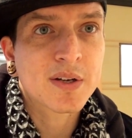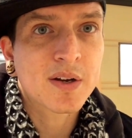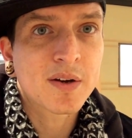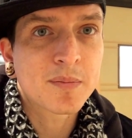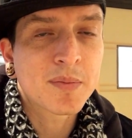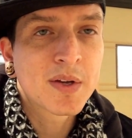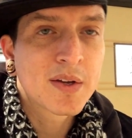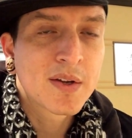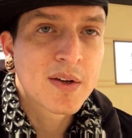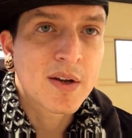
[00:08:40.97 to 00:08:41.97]
Um,
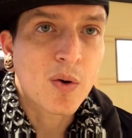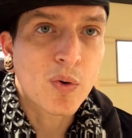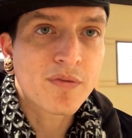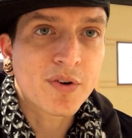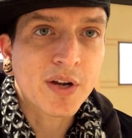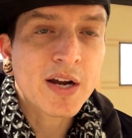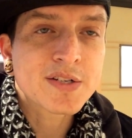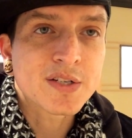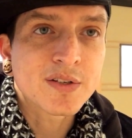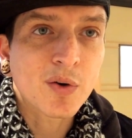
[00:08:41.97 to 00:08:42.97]
or if they're
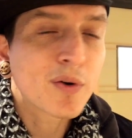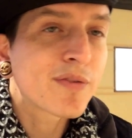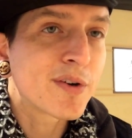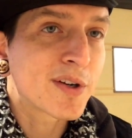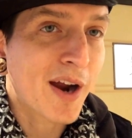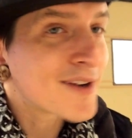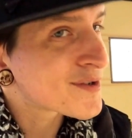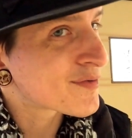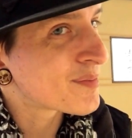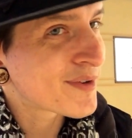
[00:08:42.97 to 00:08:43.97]
gaijin, or if they're
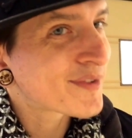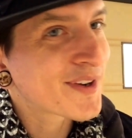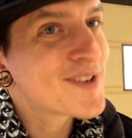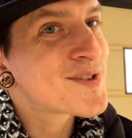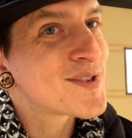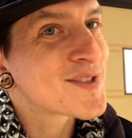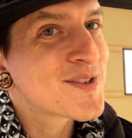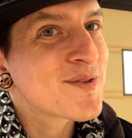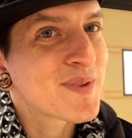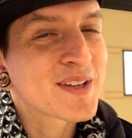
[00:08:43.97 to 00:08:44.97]
gaijin from different countries
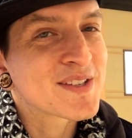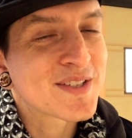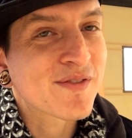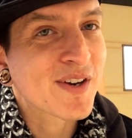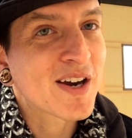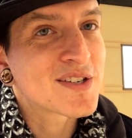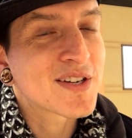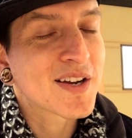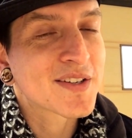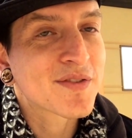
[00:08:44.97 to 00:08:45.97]
too, because different gaijin
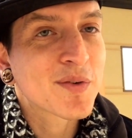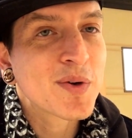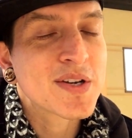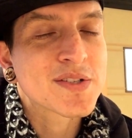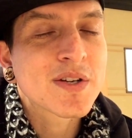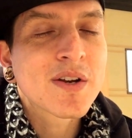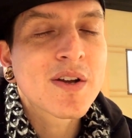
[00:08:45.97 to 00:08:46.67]
act different ways.